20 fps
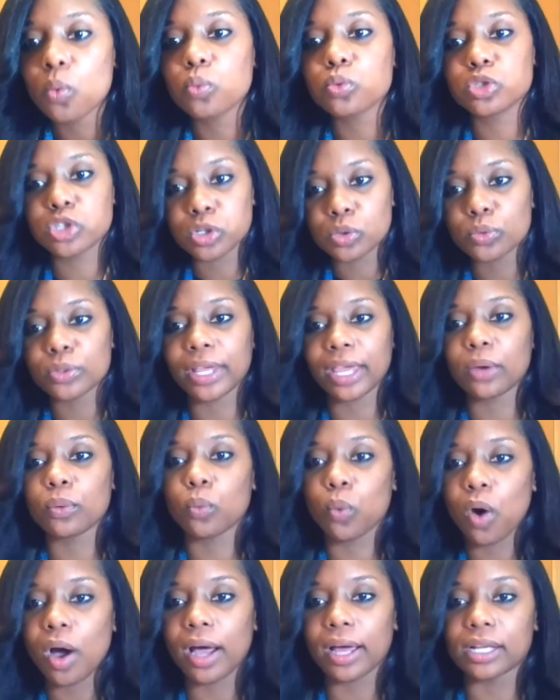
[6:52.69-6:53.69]
do they
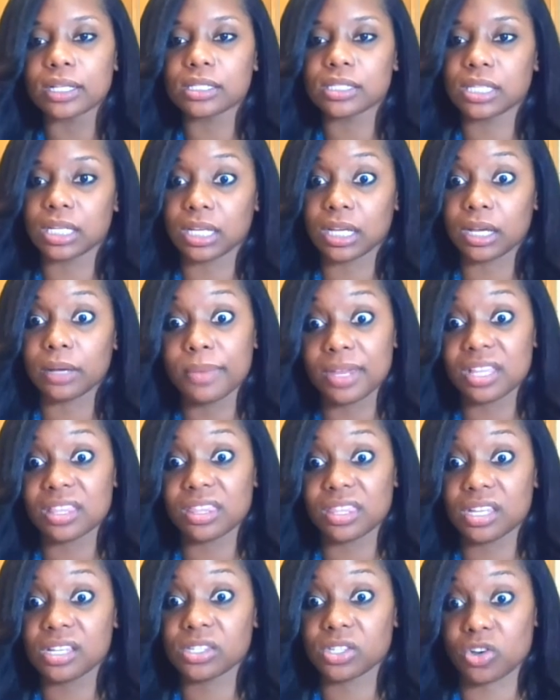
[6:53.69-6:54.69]
want to
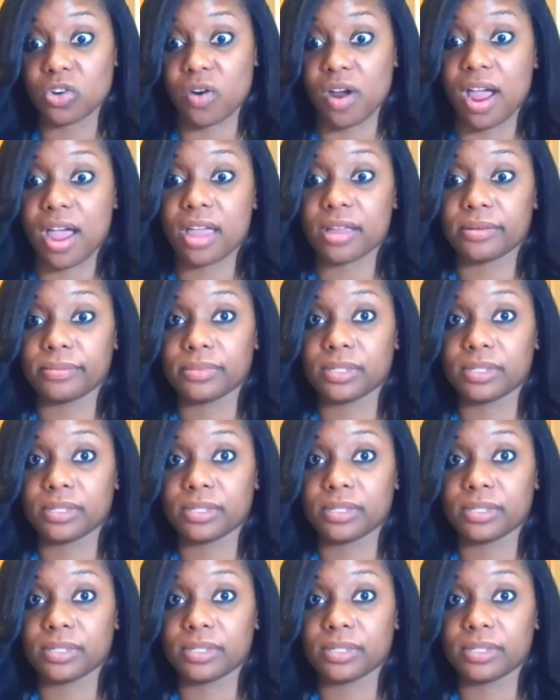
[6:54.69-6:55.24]
commit these crimes?